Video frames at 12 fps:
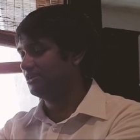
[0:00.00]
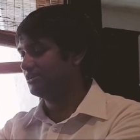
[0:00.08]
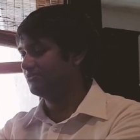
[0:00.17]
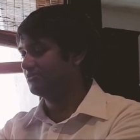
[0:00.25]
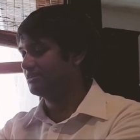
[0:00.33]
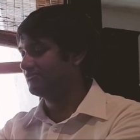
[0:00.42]
of
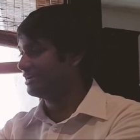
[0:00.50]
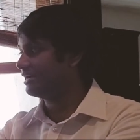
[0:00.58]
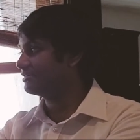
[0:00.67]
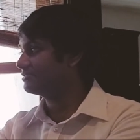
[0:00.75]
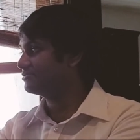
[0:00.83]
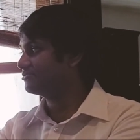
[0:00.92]

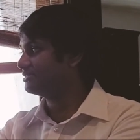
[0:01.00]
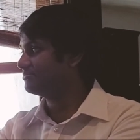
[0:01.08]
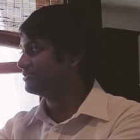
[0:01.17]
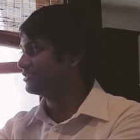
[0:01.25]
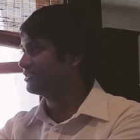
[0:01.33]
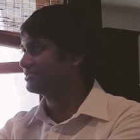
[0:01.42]
awareness to it,
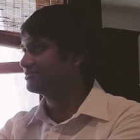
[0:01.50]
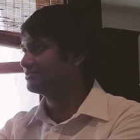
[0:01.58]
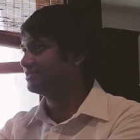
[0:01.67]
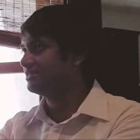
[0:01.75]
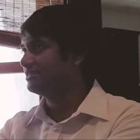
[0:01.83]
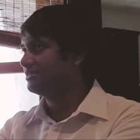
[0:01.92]
because yeah.
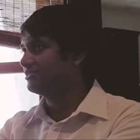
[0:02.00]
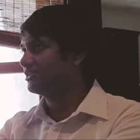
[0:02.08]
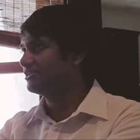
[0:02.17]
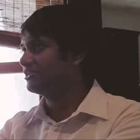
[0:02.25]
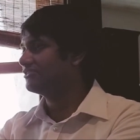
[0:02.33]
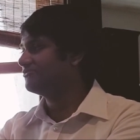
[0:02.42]
not a
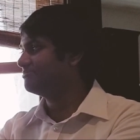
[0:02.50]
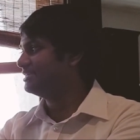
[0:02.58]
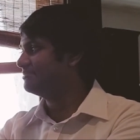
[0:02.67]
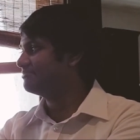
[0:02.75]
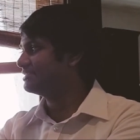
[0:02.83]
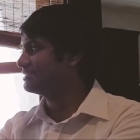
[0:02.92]
lot of
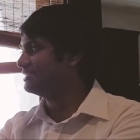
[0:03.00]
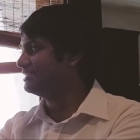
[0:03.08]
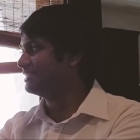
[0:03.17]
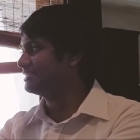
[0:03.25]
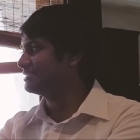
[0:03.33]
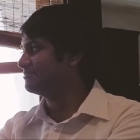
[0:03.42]
people think
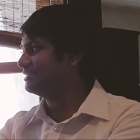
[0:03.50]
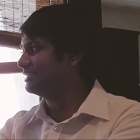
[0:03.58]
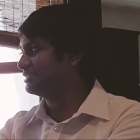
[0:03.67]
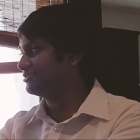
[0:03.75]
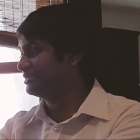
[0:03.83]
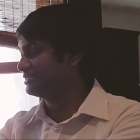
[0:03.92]
it's a big
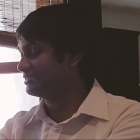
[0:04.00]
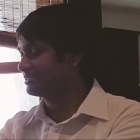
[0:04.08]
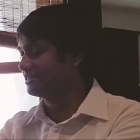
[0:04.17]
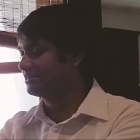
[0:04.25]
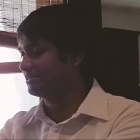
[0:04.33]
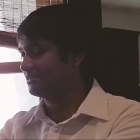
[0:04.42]
issue in this
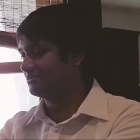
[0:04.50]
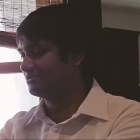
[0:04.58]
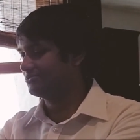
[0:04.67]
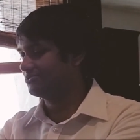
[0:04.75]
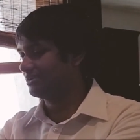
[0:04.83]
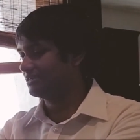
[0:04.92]
country. So uh,